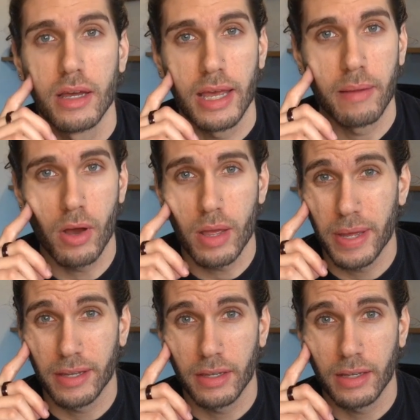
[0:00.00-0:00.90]
in my
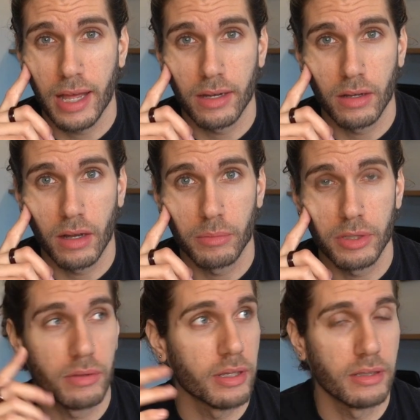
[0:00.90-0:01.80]
opinion, and
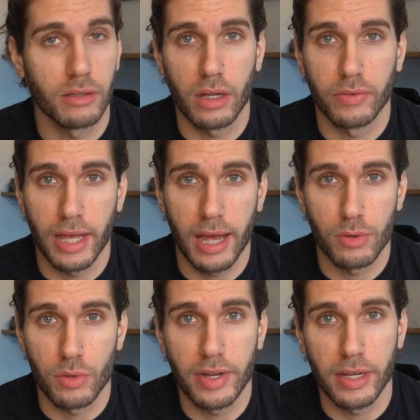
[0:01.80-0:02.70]
this is kind of a
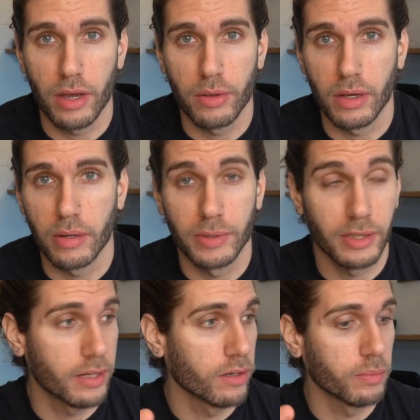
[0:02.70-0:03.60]
casual video, you know, I'm just
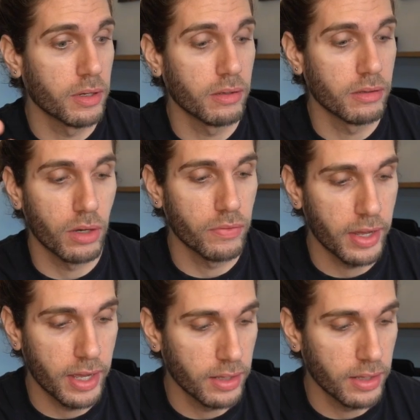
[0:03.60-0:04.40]
sitting on my sofa here,